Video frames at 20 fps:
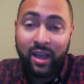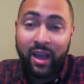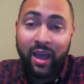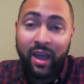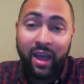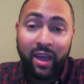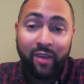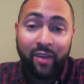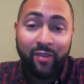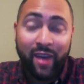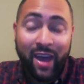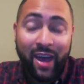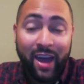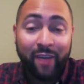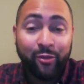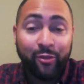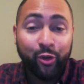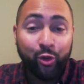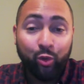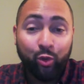If
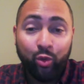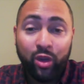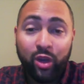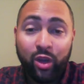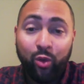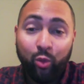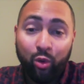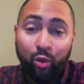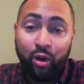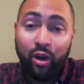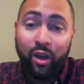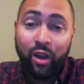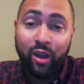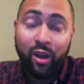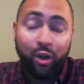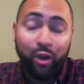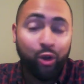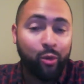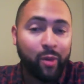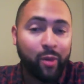after week 1,
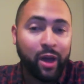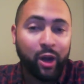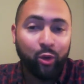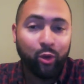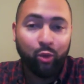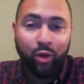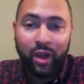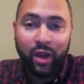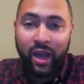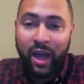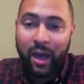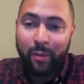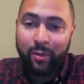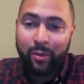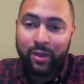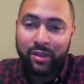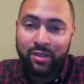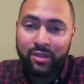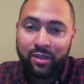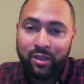no matter what
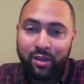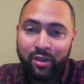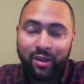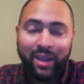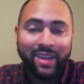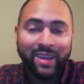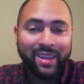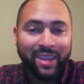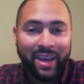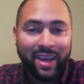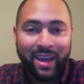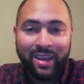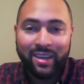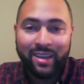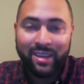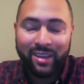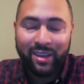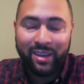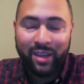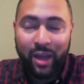happens, you're like,
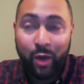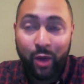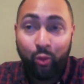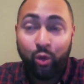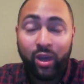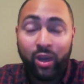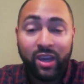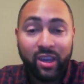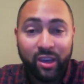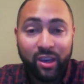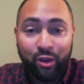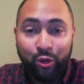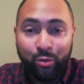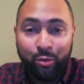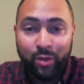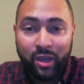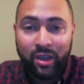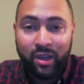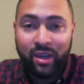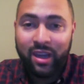that week killed
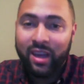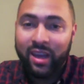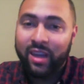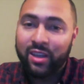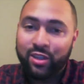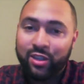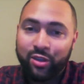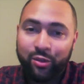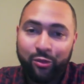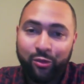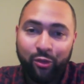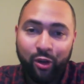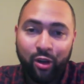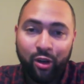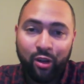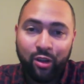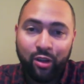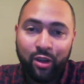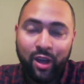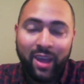me, it's your
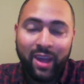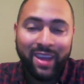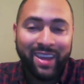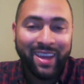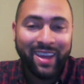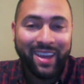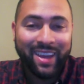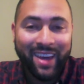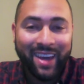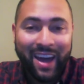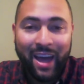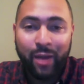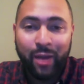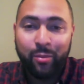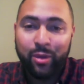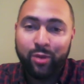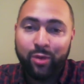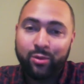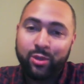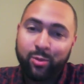fault. You got to
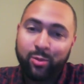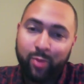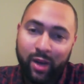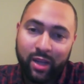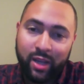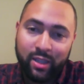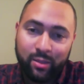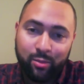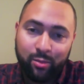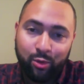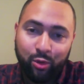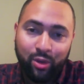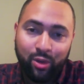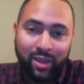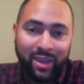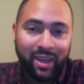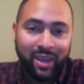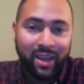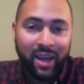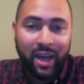be responsible.
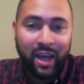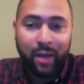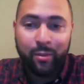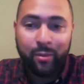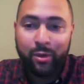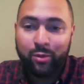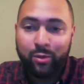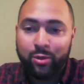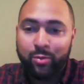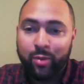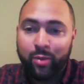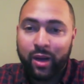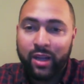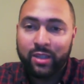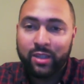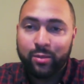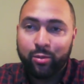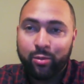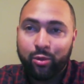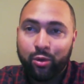You got to be
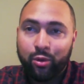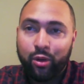responsible.